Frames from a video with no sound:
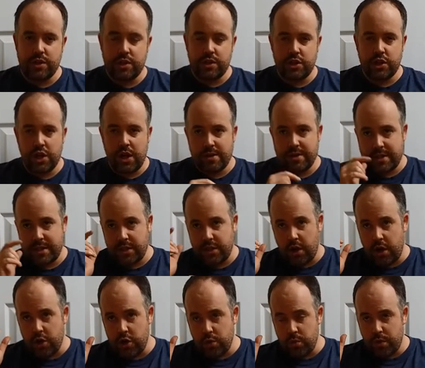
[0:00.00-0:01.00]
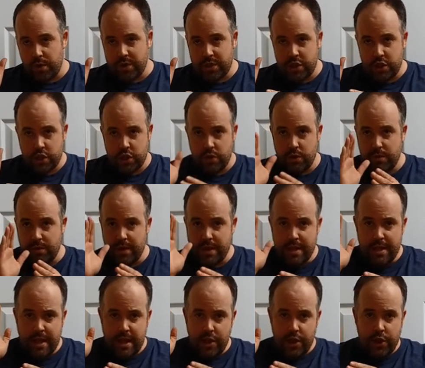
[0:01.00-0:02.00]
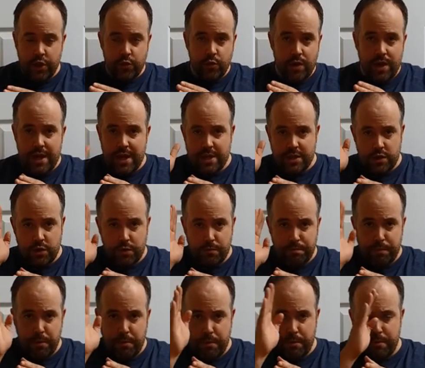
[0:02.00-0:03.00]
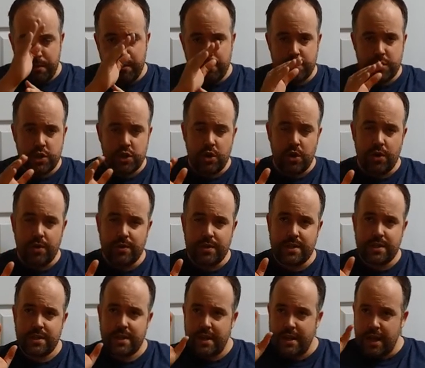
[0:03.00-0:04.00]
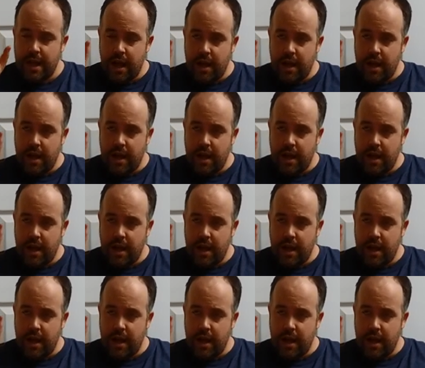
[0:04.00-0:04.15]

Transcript: So chances are you want to shoot three sort of boom boom shots